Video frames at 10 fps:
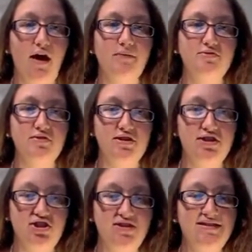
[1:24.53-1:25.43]

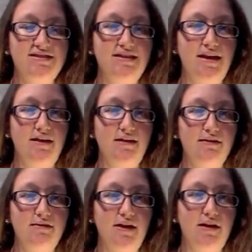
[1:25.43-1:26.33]
Obstetricians
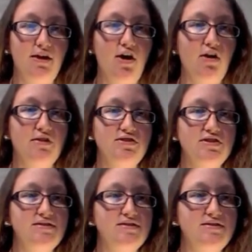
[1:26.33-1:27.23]
and
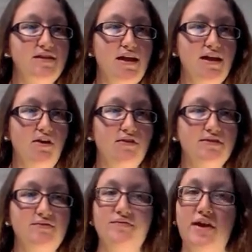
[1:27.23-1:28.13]
Gynecologists say on this